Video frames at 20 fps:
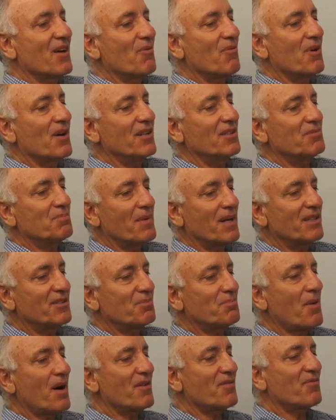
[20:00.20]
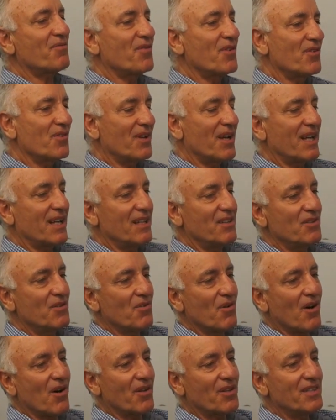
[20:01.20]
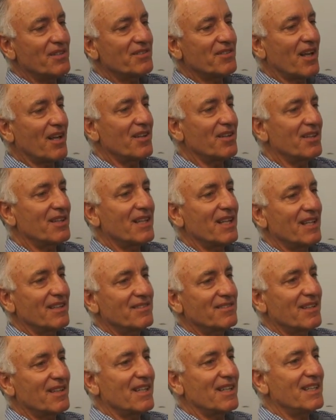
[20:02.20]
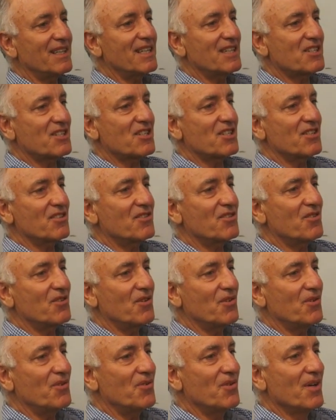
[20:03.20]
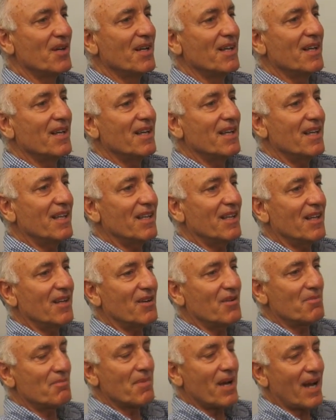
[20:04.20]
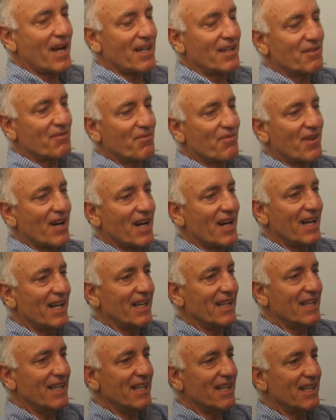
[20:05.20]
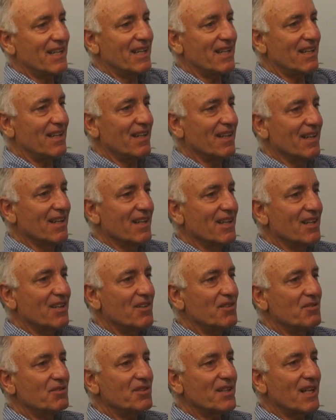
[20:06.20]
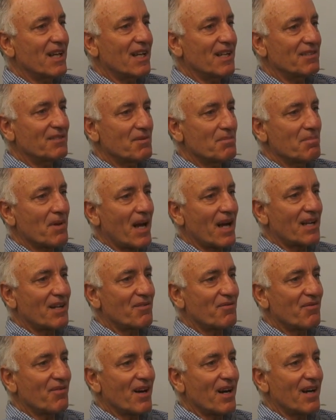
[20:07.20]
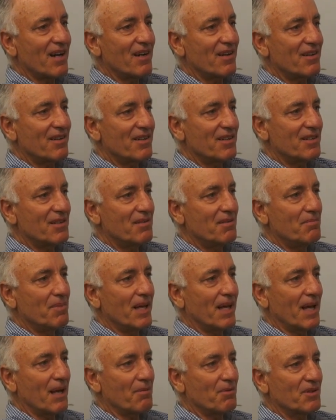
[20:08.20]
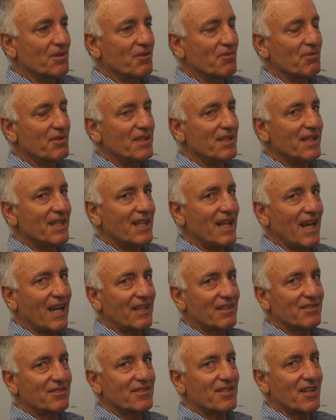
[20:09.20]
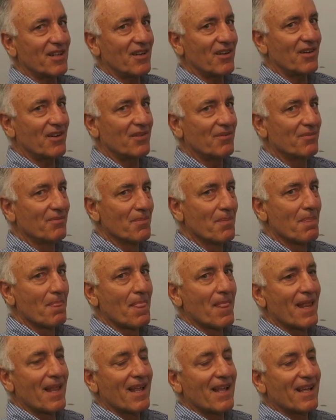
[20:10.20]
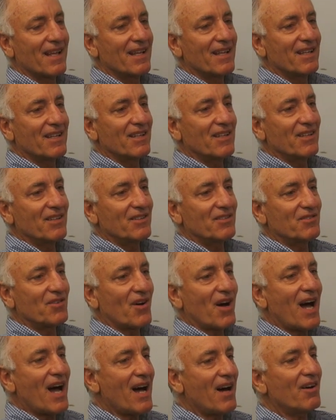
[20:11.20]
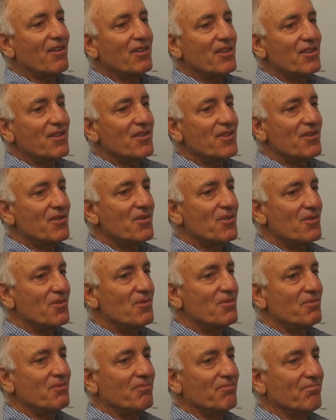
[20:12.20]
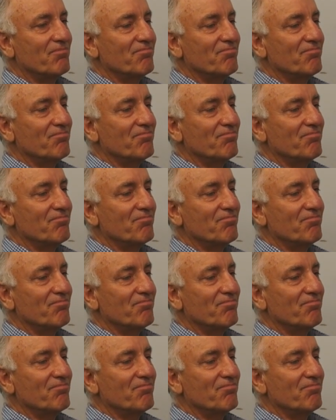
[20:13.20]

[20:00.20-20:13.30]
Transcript: whereas my smartphone, I can do all these other things in addition to, you know, magnifying it and using it as a magnifier and being able to read text and all. So how do you